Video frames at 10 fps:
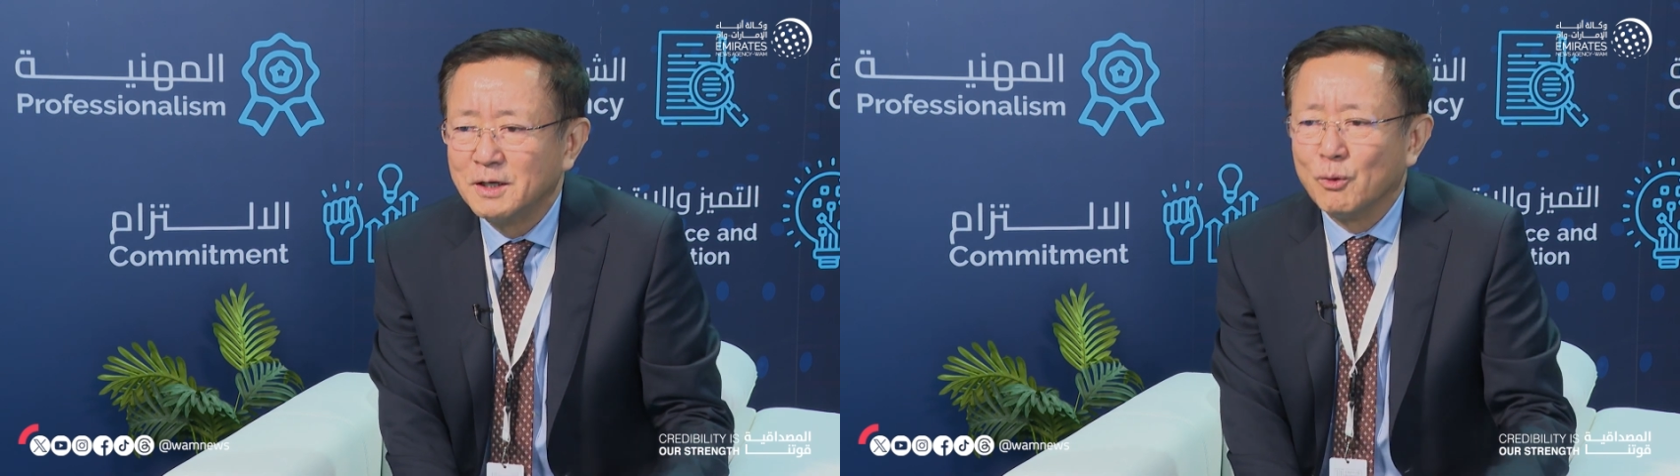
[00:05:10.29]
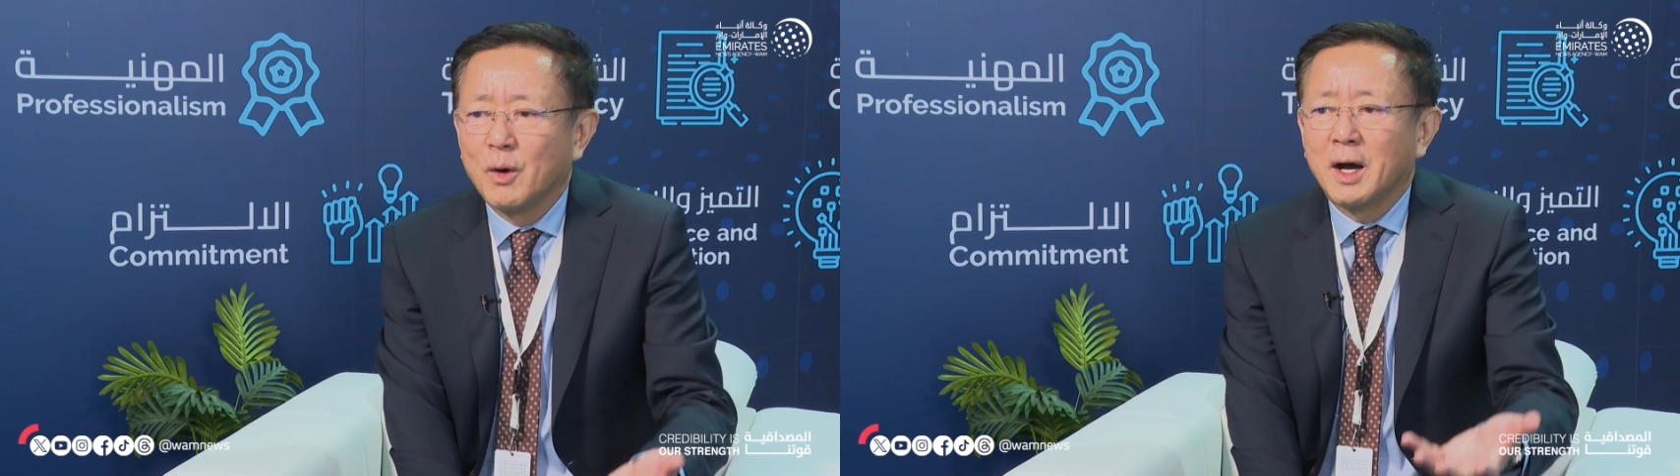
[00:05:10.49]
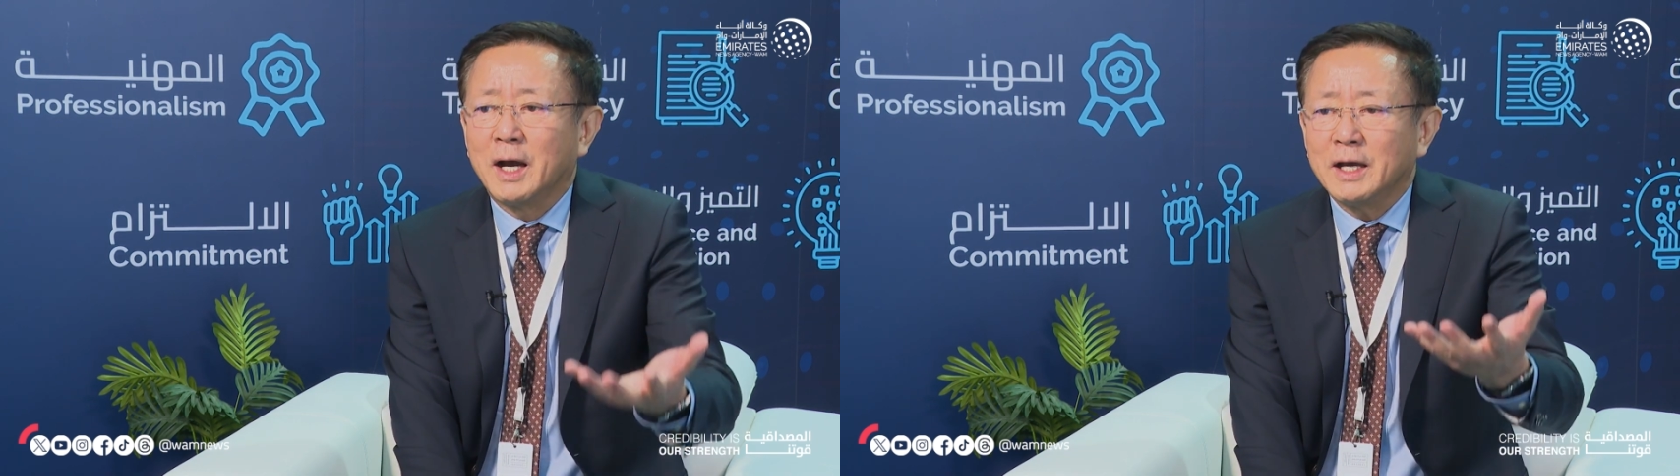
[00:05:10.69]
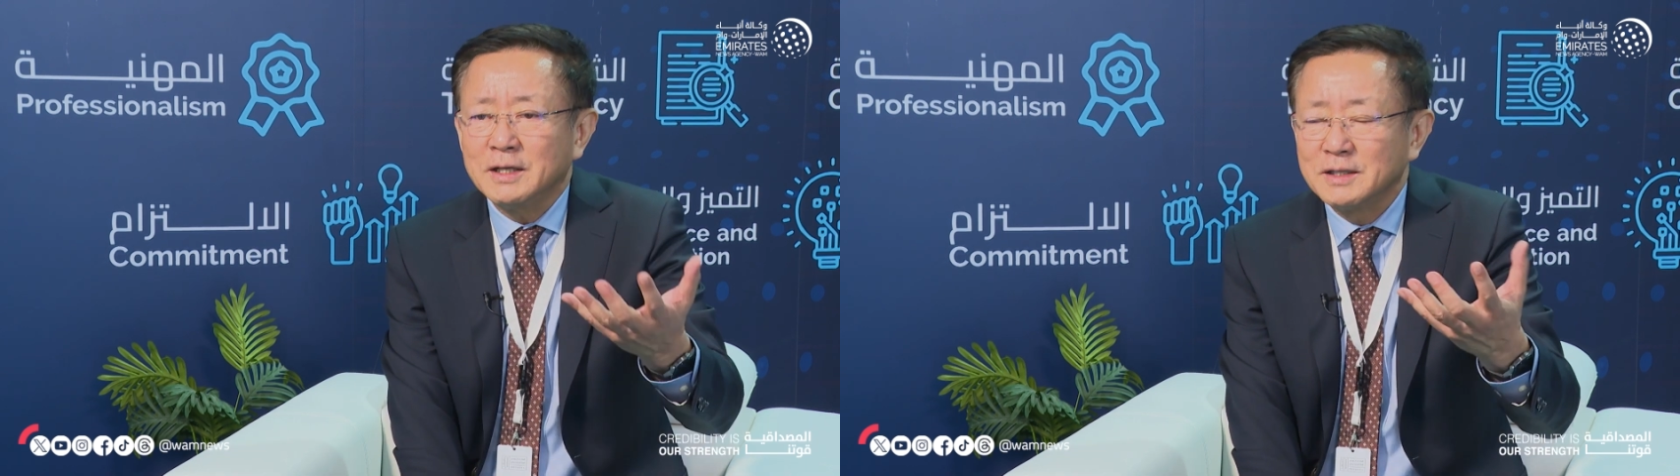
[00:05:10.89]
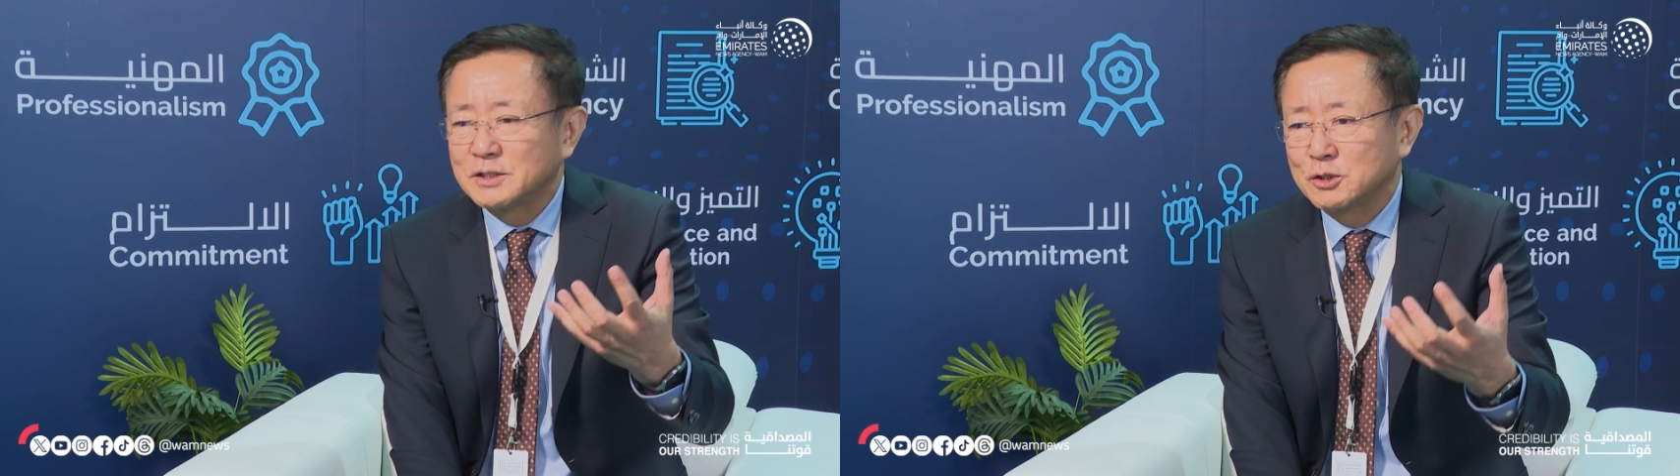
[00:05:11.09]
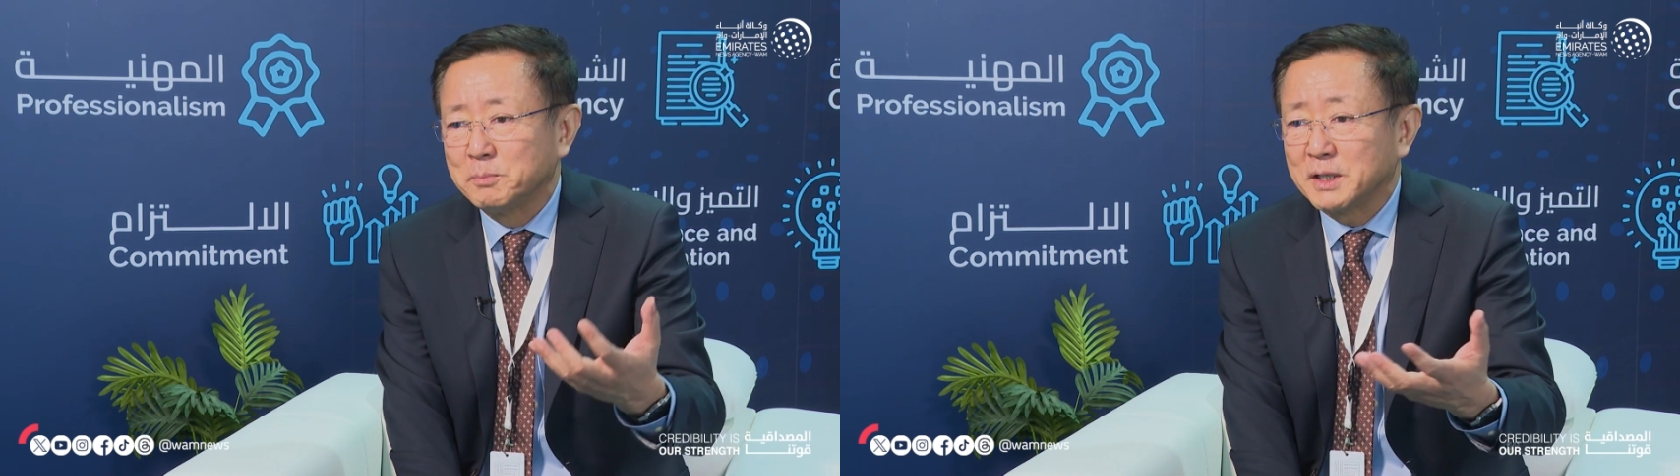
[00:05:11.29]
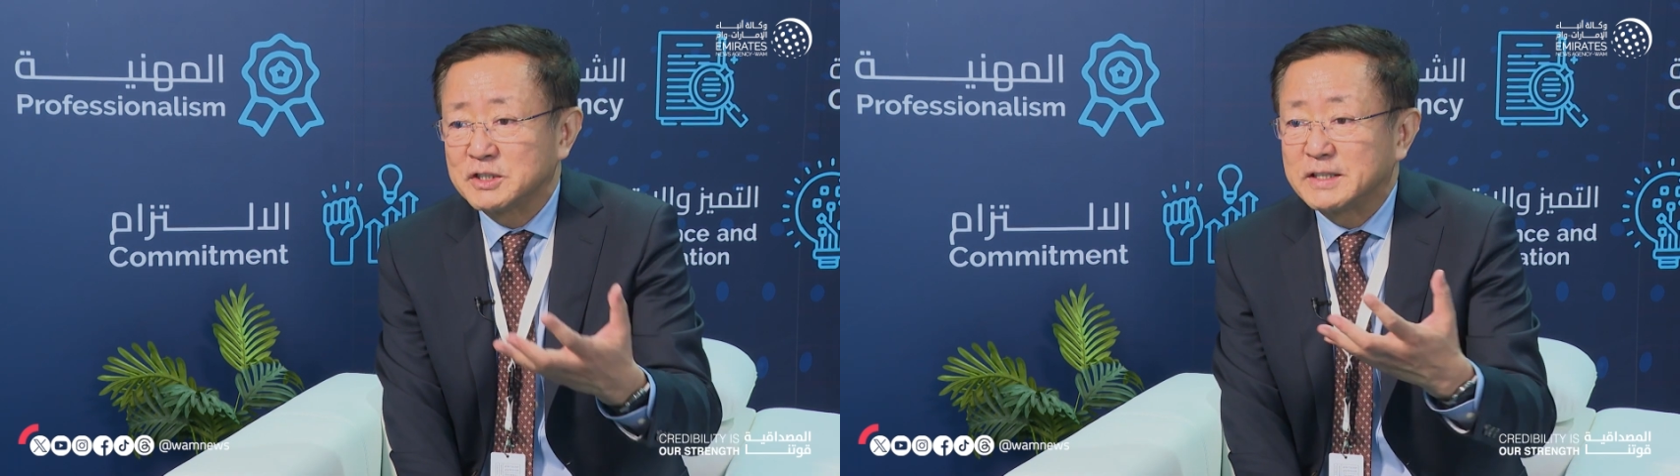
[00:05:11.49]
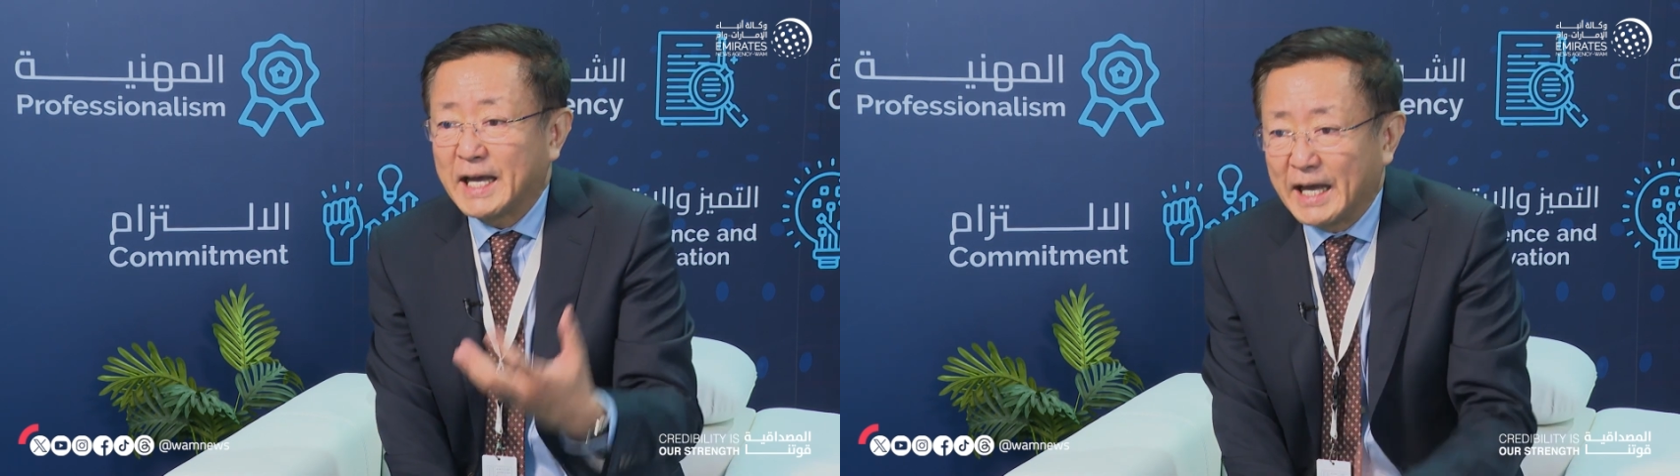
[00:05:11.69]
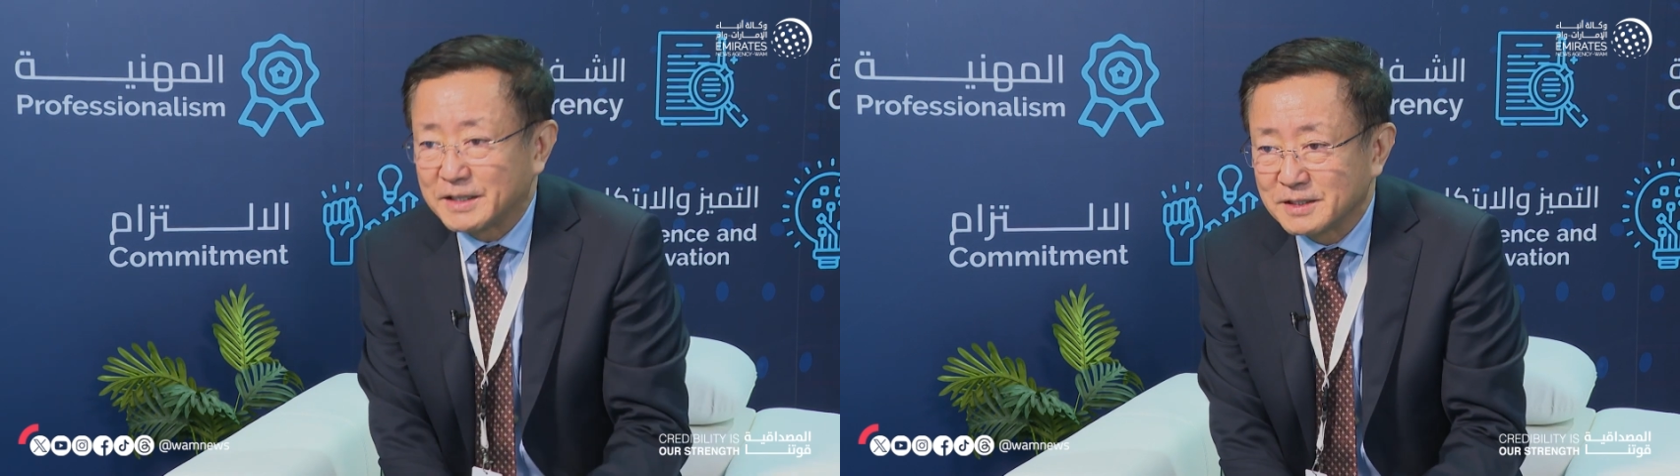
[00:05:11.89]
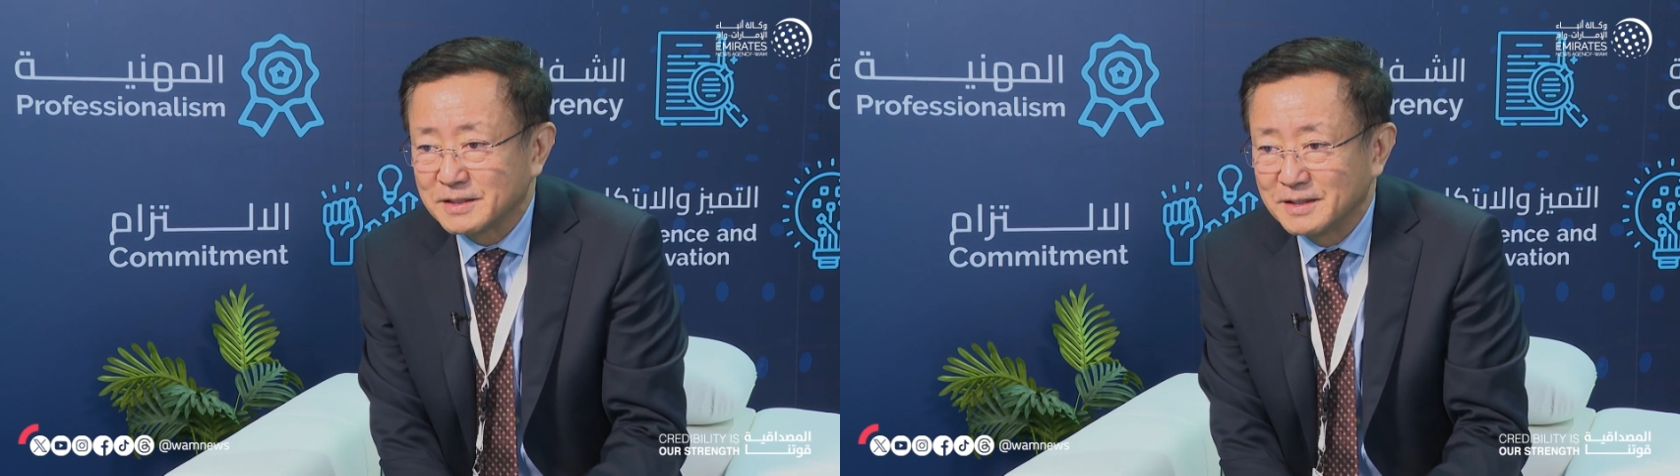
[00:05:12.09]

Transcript: why so much debt,